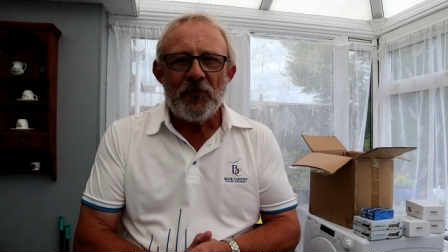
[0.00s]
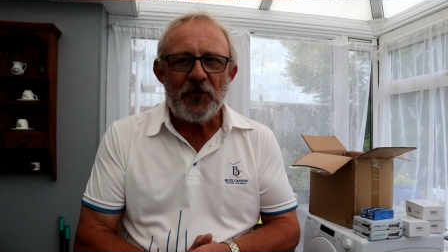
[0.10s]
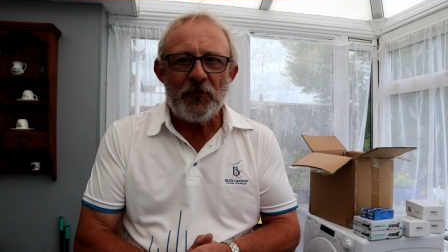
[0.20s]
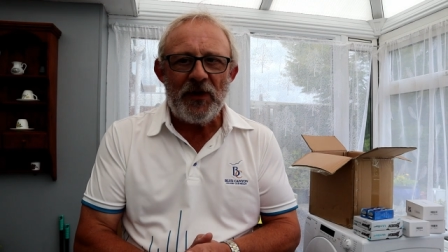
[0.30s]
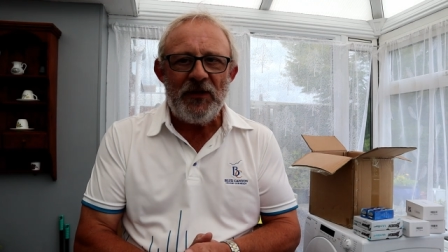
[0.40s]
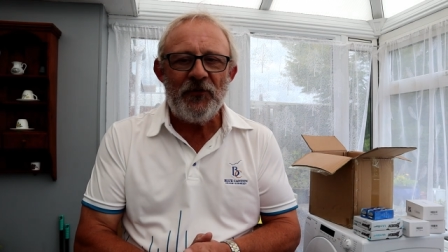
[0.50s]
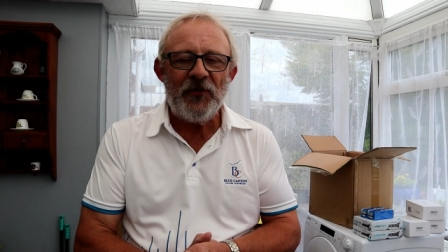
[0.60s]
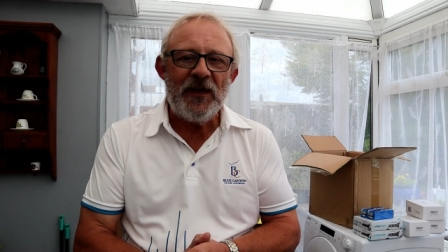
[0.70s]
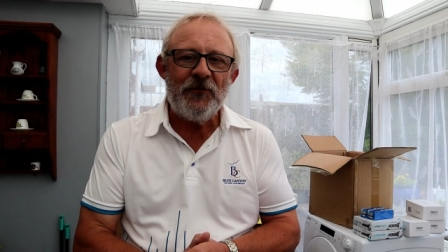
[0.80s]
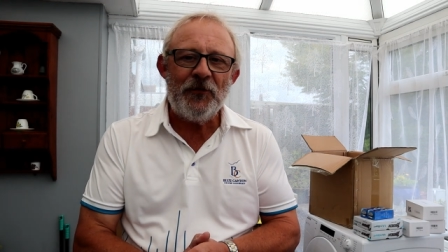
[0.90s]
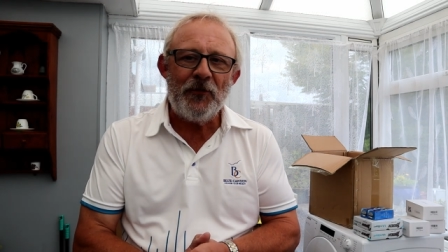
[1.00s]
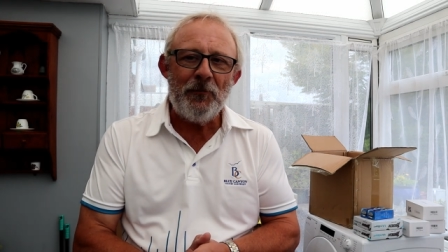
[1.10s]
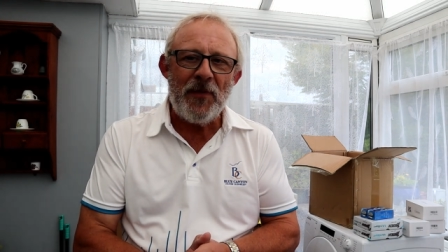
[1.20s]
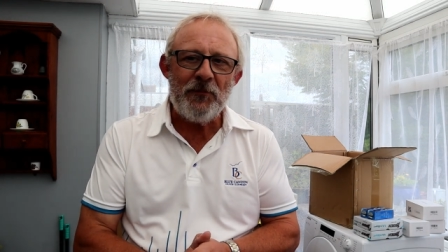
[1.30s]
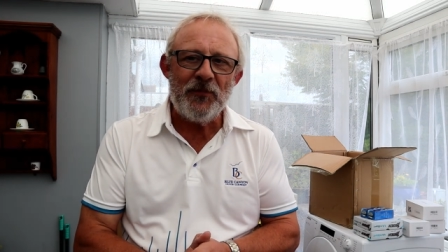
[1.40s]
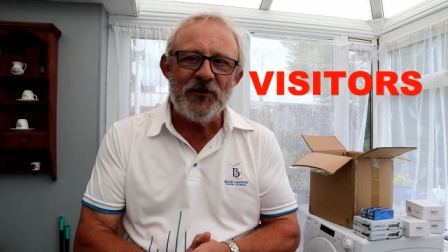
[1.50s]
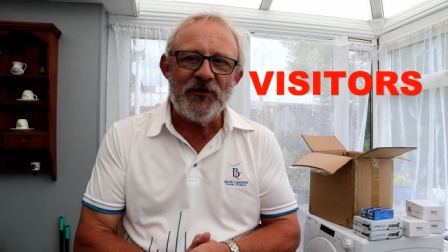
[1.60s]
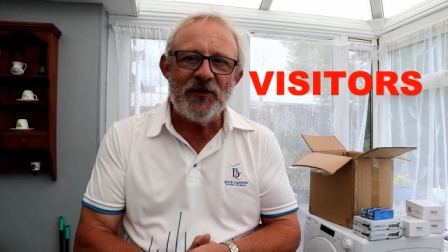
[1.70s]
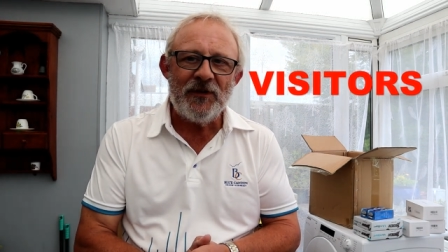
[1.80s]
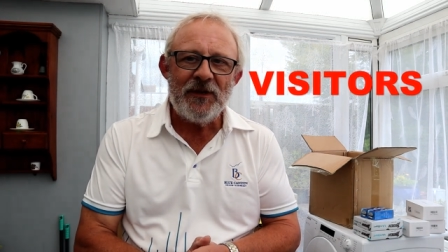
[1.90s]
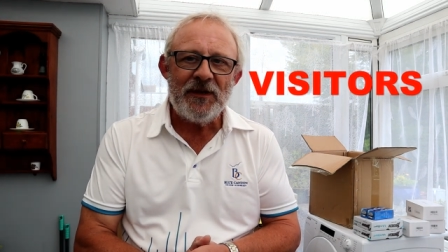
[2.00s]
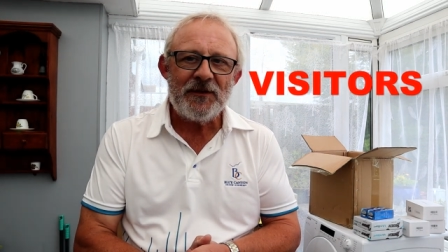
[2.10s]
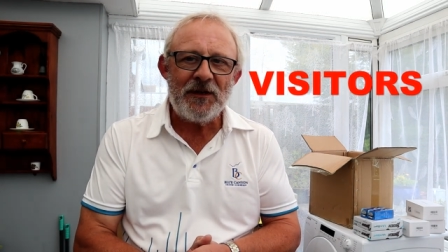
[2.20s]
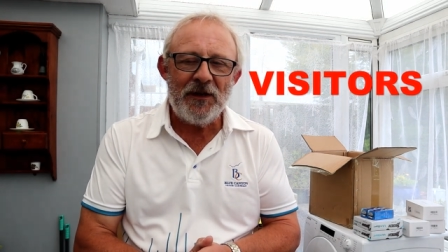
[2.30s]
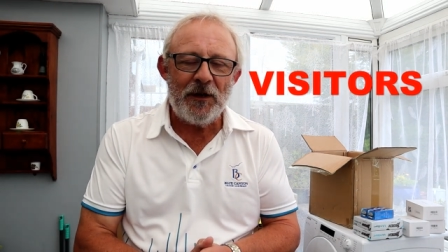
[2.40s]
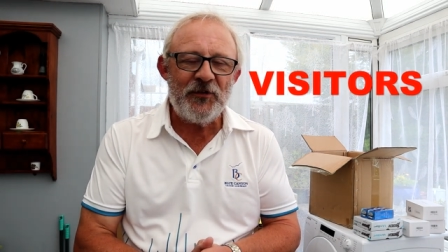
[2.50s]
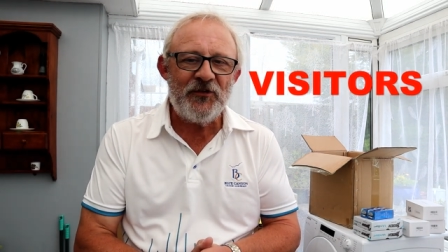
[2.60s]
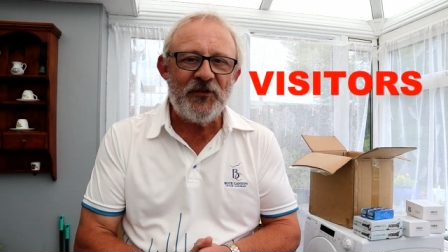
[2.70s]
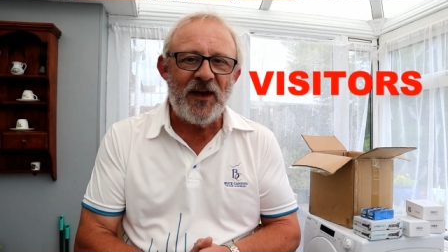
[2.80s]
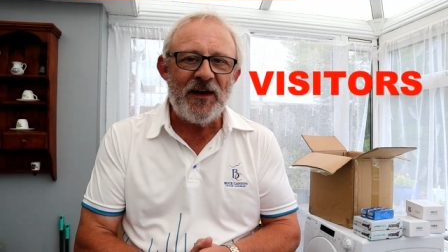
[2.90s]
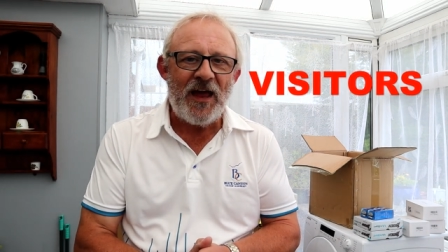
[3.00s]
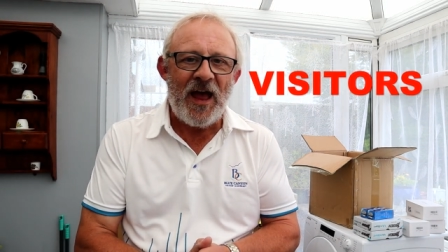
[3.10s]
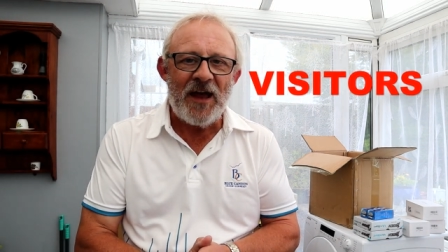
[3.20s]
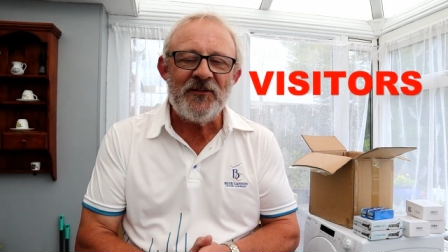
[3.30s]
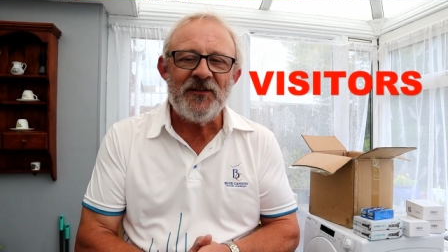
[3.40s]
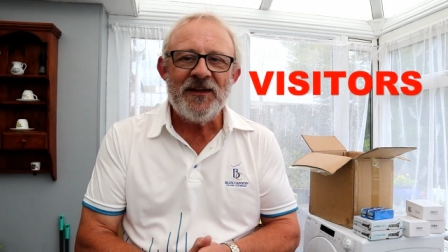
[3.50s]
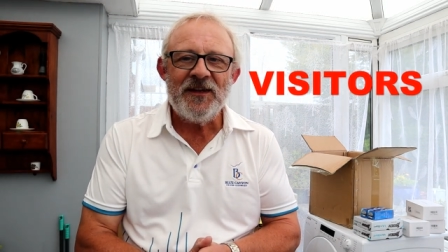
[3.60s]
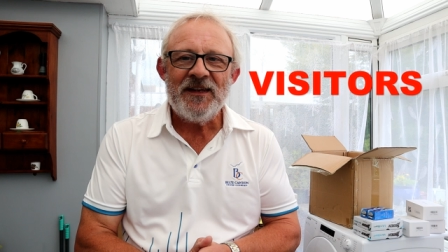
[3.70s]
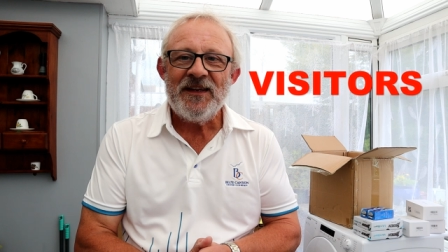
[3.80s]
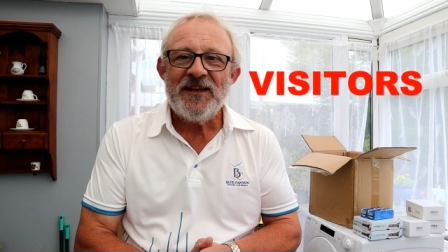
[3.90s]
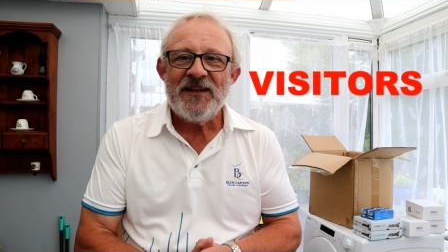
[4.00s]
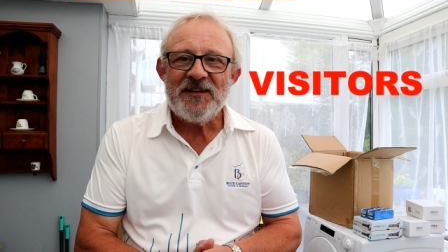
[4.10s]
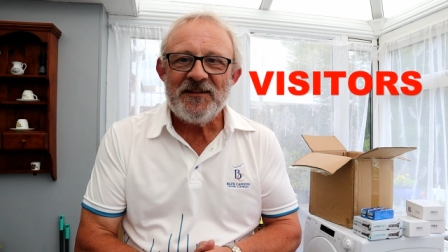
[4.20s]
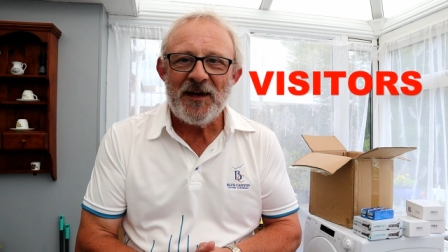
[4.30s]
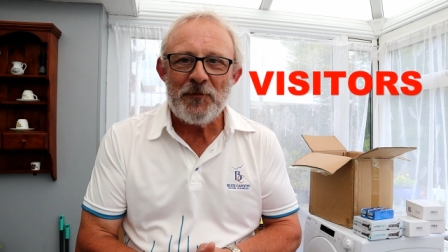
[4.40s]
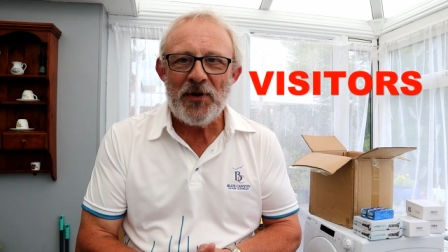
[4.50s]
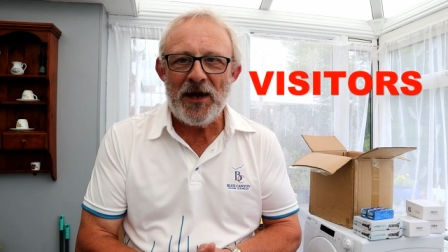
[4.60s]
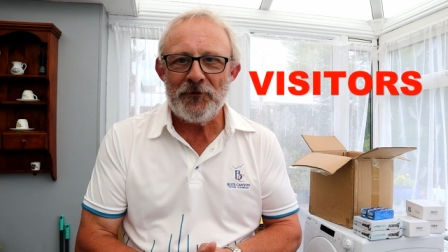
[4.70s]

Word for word: The green fee for the members the club has set at £10.